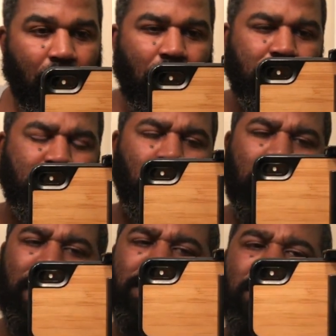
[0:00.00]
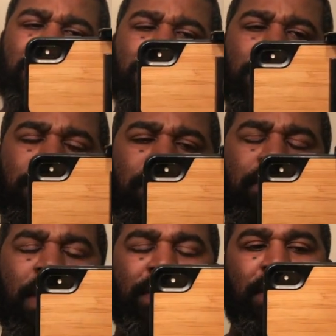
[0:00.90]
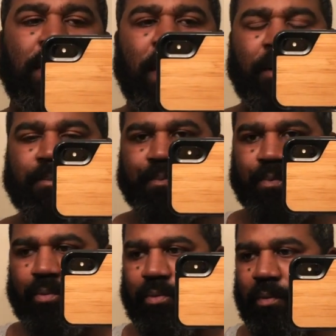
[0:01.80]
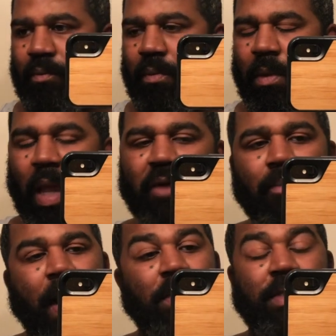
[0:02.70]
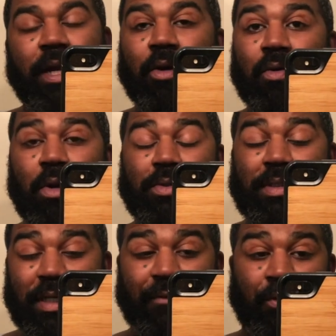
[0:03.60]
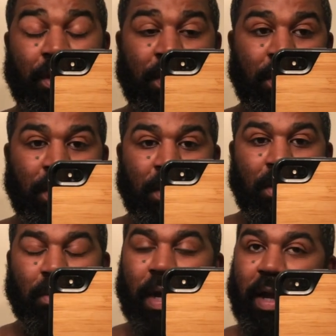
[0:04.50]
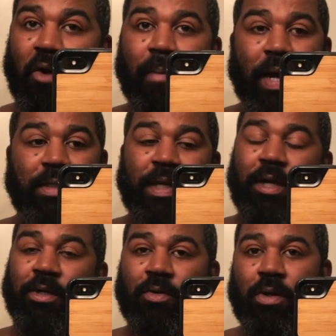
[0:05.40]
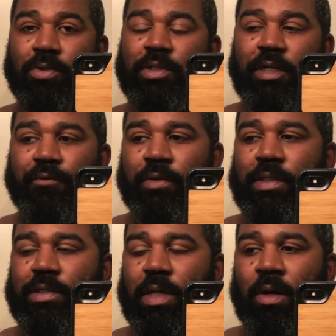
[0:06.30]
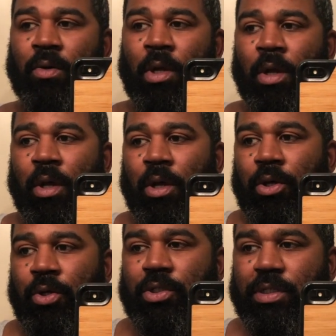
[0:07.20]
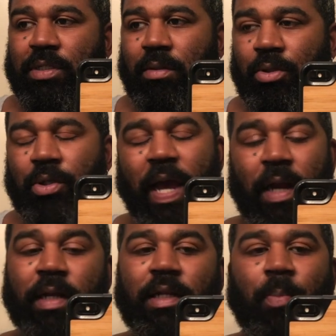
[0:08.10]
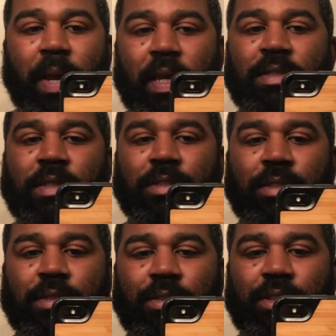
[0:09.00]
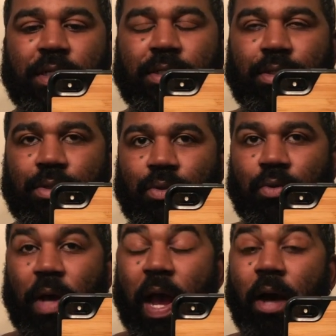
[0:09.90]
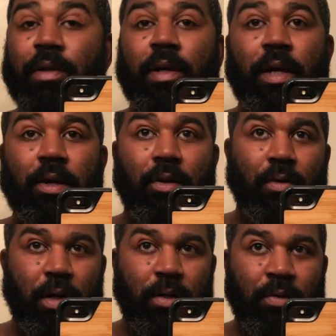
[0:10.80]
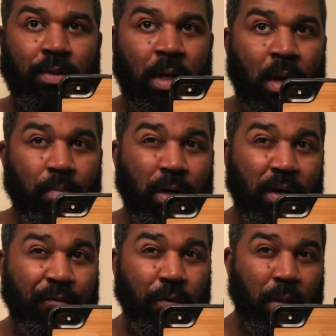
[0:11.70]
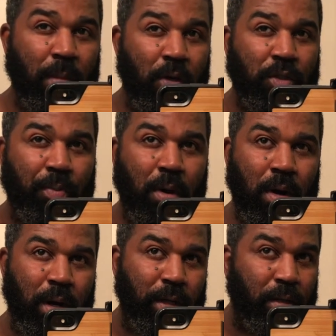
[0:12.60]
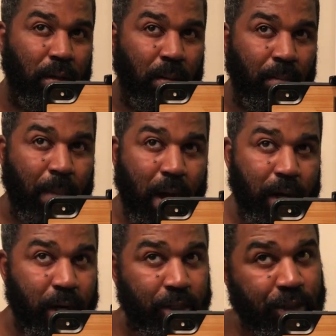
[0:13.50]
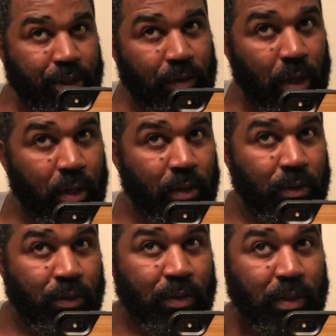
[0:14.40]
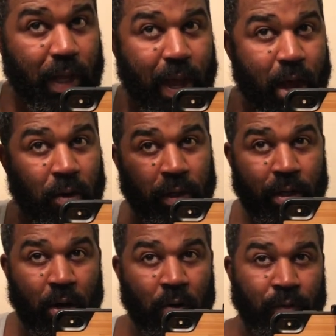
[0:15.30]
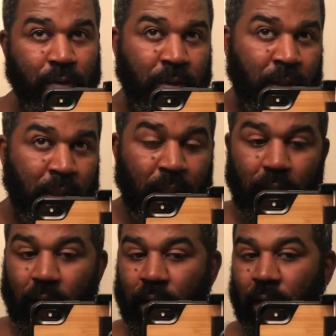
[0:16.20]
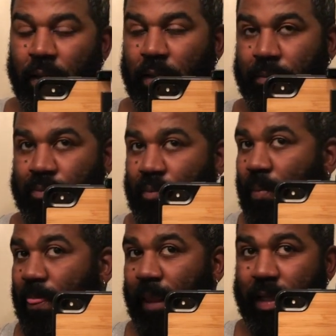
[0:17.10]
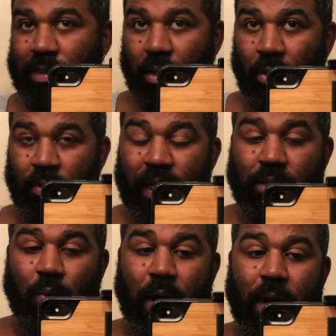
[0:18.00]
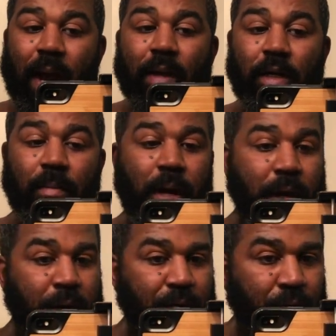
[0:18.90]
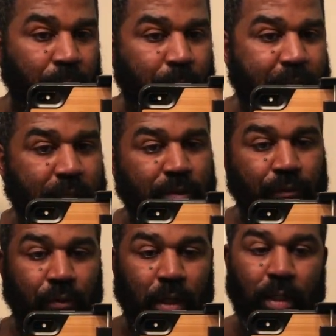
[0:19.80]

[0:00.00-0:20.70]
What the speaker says: Also, I guess I should have mentioned that everybody's hair grows different, right? Everybody's hair grows different. So you kind of need to pay attention just to how your hair grows. But for the most part, my hair just grows out and over. And so that's why I cut my hair from back to front.